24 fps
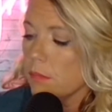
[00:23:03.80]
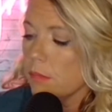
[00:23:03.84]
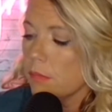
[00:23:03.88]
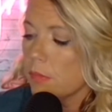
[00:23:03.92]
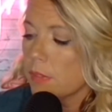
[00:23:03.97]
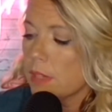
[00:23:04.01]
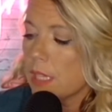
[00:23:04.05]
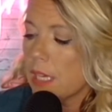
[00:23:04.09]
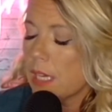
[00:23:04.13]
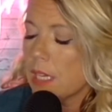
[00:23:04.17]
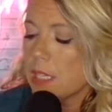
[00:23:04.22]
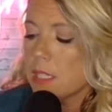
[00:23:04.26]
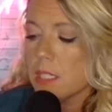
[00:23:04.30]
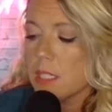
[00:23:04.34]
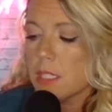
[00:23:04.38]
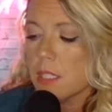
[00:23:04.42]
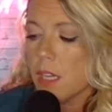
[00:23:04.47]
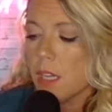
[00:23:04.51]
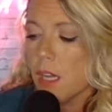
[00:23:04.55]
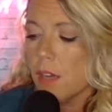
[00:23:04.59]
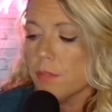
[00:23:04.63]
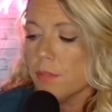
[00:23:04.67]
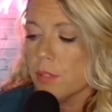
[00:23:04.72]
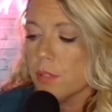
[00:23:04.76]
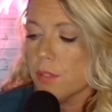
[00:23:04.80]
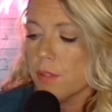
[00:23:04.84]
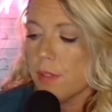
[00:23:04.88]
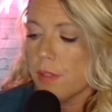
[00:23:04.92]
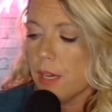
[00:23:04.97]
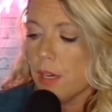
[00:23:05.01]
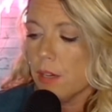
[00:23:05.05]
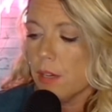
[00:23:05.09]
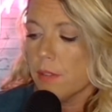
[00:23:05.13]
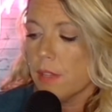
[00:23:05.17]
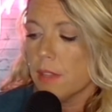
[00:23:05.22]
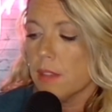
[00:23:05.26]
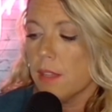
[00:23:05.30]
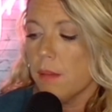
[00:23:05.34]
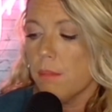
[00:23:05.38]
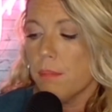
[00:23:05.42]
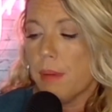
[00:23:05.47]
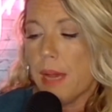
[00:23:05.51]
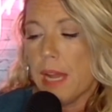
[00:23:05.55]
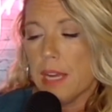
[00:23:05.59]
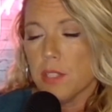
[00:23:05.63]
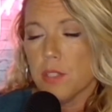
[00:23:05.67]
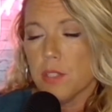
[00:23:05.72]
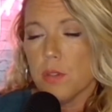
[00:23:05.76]
They discover there that the
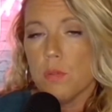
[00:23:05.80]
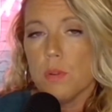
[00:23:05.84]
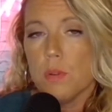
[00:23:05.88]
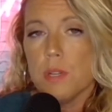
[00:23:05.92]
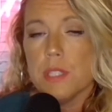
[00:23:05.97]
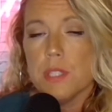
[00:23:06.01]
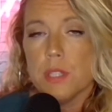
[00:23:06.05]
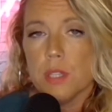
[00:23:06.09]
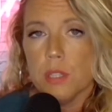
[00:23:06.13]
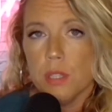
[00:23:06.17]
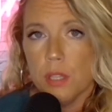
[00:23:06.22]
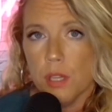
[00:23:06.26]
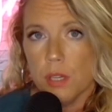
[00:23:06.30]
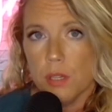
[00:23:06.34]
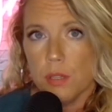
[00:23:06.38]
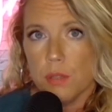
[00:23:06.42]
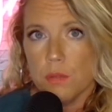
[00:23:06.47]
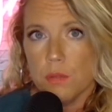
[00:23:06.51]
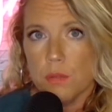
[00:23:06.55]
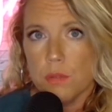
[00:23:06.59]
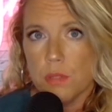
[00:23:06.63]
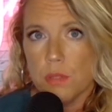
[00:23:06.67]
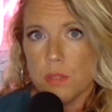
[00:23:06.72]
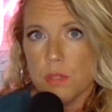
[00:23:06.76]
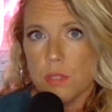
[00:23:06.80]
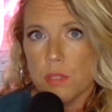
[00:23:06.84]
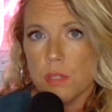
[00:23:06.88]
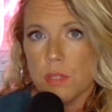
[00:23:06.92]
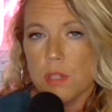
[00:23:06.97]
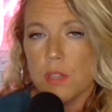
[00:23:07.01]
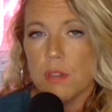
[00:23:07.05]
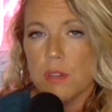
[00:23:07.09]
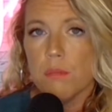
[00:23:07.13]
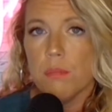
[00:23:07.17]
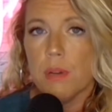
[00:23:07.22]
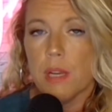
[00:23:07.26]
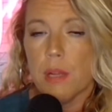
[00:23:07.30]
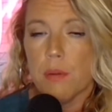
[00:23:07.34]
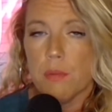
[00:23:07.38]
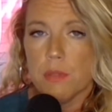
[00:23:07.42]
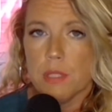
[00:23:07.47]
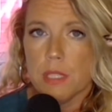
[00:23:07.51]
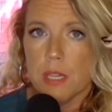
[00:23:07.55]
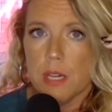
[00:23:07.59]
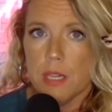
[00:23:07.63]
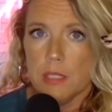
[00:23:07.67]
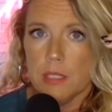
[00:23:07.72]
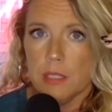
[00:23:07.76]
back door is closed, but it
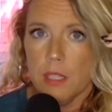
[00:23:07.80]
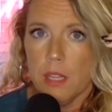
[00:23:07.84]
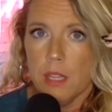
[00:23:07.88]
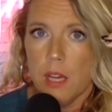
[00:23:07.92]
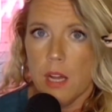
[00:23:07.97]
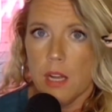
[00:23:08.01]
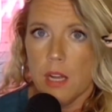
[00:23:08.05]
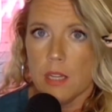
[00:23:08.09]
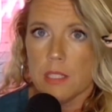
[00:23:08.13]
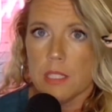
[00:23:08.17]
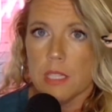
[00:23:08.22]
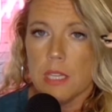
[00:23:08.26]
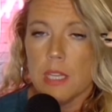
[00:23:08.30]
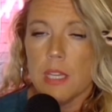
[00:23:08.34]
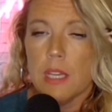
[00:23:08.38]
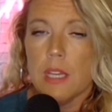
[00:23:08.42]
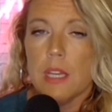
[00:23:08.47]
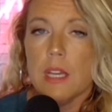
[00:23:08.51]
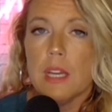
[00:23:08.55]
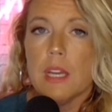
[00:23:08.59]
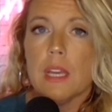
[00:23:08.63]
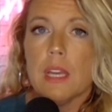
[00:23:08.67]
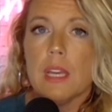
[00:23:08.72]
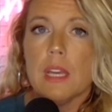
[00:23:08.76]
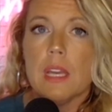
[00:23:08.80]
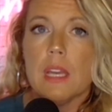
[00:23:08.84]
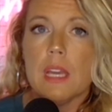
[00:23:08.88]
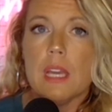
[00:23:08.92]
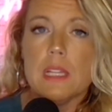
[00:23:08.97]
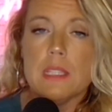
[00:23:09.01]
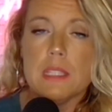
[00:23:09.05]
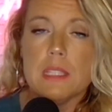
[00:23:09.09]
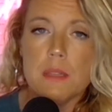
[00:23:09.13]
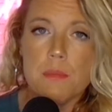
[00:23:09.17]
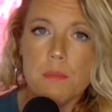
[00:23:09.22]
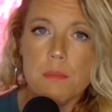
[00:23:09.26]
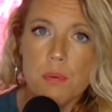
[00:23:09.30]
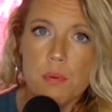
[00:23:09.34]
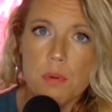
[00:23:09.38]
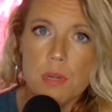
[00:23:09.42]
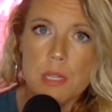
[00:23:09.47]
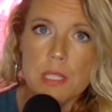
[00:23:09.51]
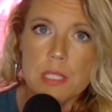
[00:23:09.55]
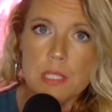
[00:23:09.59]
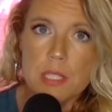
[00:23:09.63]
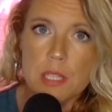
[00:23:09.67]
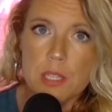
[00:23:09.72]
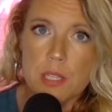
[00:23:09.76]
was unlocked. It's
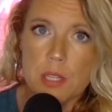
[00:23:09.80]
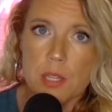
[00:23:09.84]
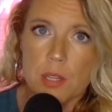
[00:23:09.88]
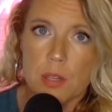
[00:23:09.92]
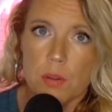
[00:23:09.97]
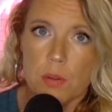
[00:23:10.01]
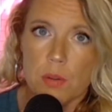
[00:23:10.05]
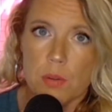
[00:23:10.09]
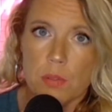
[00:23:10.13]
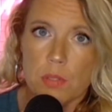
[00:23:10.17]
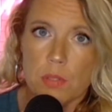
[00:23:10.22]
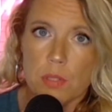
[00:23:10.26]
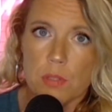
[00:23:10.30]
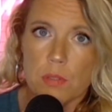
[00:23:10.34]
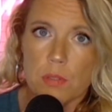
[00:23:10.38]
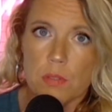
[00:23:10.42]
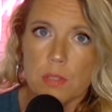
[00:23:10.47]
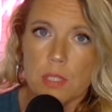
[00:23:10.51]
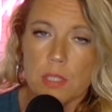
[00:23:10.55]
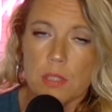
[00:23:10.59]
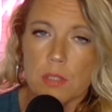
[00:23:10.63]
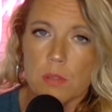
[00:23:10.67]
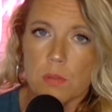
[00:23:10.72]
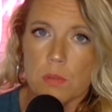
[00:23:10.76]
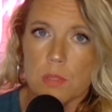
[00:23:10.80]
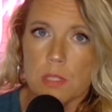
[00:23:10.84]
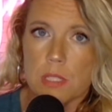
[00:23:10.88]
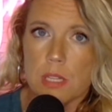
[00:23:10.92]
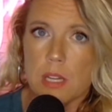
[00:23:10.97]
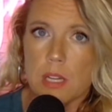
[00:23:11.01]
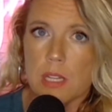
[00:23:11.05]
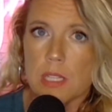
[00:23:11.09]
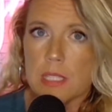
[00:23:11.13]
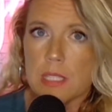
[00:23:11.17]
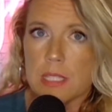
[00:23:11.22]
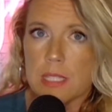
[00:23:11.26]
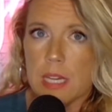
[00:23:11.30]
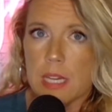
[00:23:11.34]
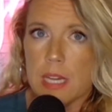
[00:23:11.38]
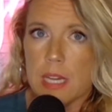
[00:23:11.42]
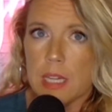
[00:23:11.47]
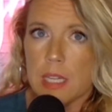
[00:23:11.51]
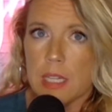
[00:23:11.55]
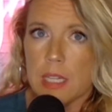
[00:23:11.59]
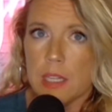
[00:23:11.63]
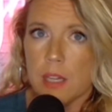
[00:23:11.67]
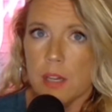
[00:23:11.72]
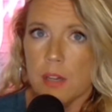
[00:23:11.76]
important to note that there was not a
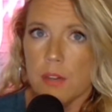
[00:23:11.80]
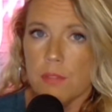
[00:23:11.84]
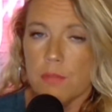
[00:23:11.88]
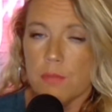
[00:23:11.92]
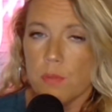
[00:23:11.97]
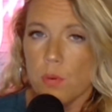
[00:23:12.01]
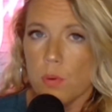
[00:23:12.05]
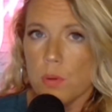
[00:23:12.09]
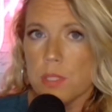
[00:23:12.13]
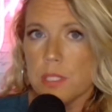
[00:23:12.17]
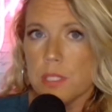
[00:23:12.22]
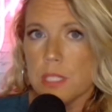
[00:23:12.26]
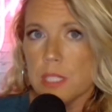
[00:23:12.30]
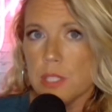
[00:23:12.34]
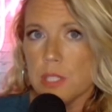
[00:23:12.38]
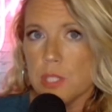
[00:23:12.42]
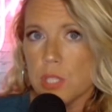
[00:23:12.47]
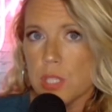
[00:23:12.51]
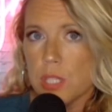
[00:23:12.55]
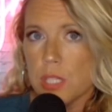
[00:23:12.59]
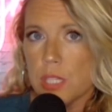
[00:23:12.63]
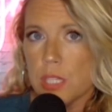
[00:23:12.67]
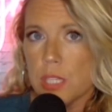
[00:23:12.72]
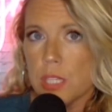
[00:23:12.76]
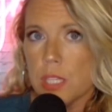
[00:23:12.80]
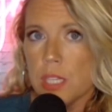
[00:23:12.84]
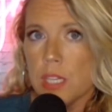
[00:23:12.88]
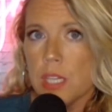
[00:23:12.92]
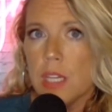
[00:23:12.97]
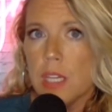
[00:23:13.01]
sign of forced entry.